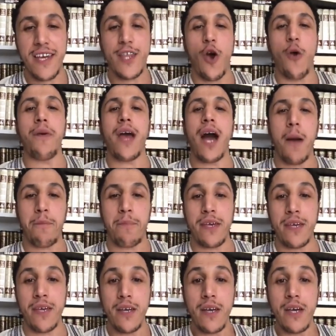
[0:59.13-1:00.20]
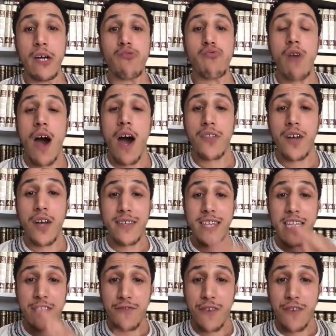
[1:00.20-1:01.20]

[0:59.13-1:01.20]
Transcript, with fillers: they will be happy. Rather, this